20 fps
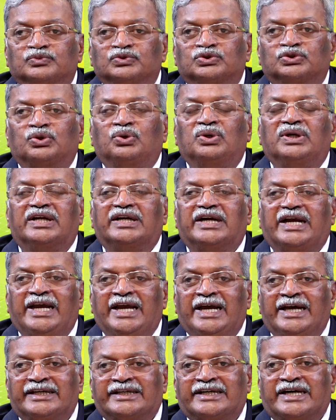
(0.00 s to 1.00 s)
solar
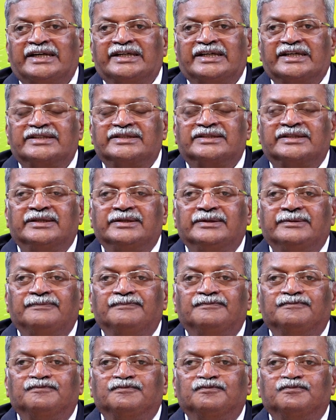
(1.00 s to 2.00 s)
air collector,
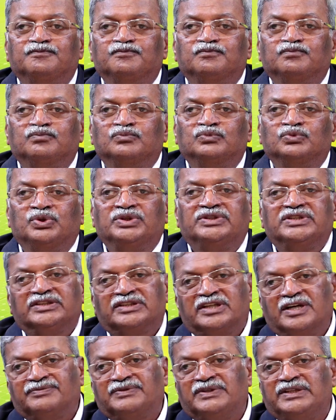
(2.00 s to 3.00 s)
which
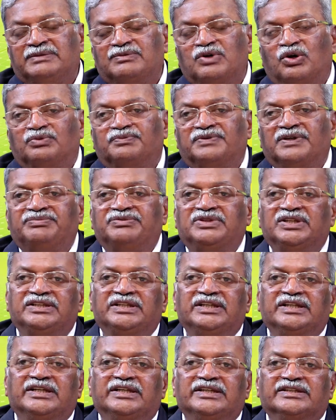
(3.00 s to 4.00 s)
is roughly about 50
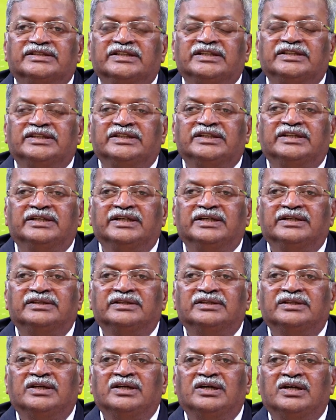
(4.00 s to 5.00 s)
degrees centigrade.
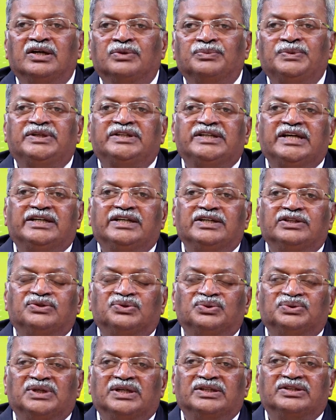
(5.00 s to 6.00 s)
We take it
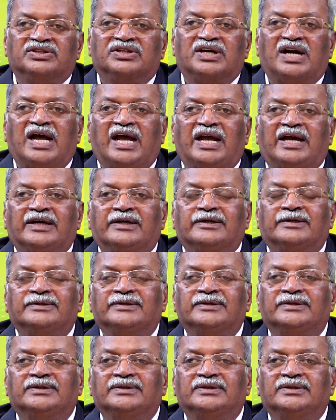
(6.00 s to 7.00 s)
to the dryer,
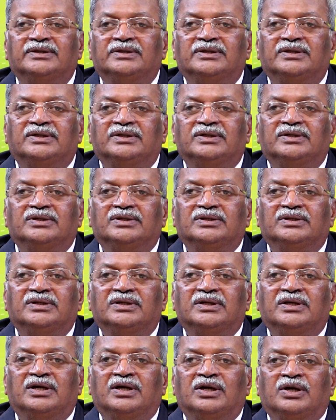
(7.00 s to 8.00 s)

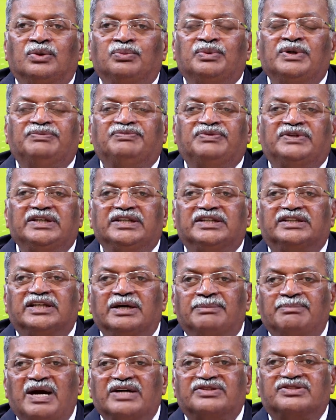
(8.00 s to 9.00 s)
we feed
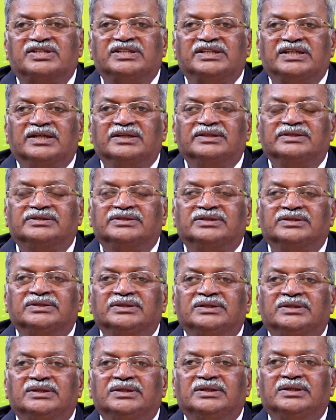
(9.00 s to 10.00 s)
the materials,
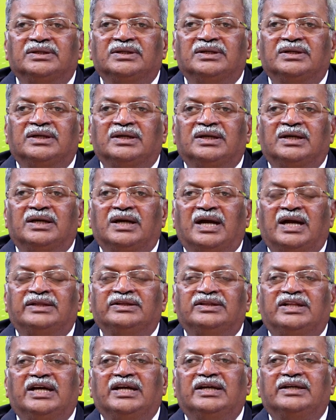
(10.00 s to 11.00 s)

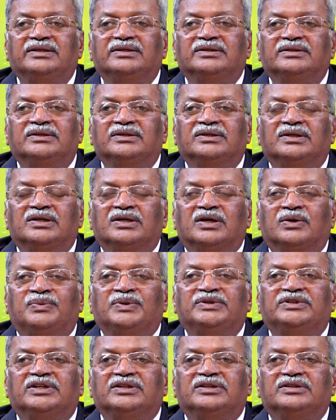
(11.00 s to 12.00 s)
and then
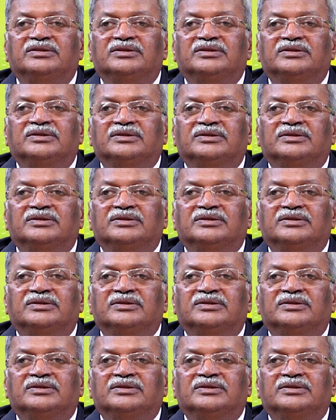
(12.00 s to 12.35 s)
within